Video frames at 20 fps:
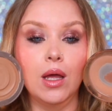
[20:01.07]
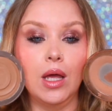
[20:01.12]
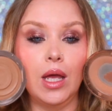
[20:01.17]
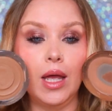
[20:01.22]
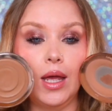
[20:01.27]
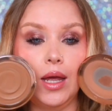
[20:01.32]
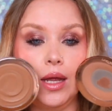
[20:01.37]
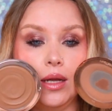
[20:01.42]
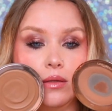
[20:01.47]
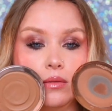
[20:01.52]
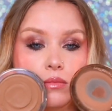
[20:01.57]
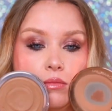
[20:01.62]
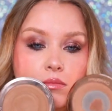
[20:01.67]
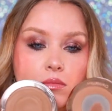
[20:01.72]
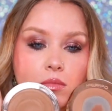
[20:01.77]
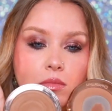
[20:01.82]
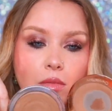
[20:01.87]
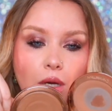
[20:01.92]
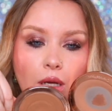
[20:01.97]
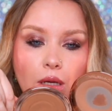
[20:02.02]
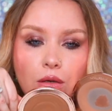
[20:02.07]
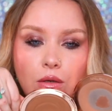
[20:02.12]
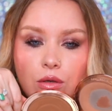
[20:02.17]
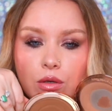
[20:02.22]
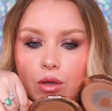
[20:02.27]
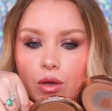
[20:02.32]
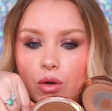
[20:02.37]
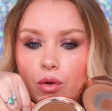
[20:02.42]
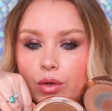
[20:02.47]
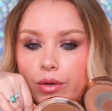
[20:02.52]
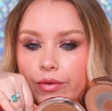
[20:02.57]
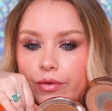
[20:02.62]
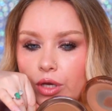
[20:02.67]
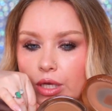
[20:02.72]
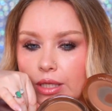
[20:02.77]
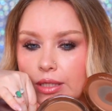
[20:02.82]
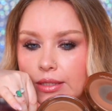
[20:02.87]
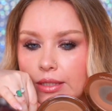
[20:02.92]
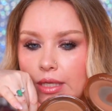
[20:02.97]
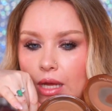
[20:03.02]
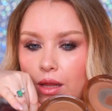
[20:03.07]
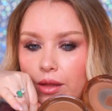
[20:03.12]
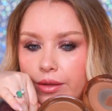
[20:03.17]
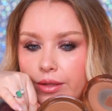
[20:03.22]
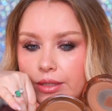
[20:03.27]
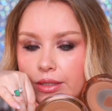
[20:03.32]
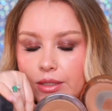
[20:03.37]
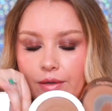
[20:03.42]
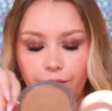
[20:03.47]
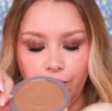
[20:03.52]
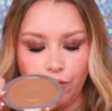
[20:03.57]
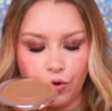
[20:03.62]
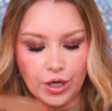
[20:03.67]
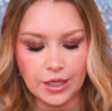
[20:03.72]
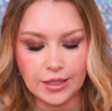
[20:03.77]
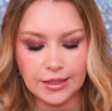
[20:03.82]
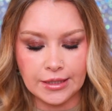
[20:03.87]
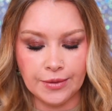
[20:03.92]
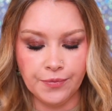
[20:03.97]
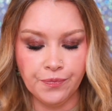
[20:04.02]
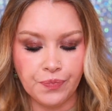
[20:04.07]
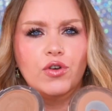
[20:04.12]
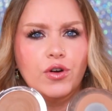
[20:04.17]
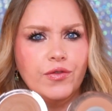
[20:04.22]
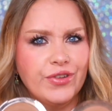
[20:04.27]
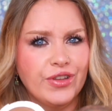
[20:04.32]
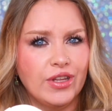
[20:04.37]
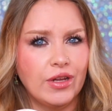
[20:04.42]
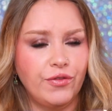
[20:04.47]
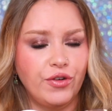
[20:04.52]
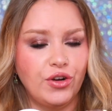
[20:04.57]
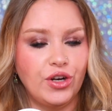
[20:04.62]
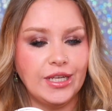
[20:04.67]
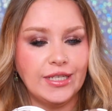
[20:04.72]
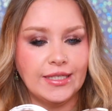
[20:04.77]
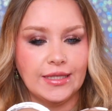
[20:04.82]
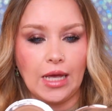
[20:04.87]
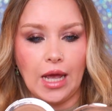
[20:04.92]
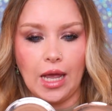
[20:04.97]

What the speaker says: And I don't know if you can tell the difference. For whatever reason,